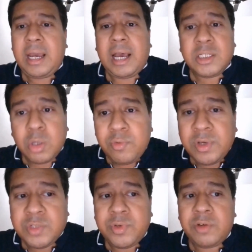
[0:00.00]
As
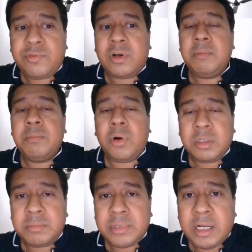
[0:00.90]
always, one of our
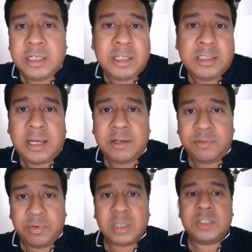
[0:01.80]
important priorities at
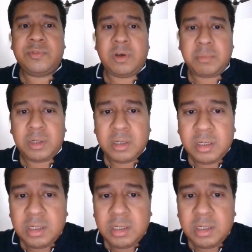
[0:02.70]
Advanced Pharma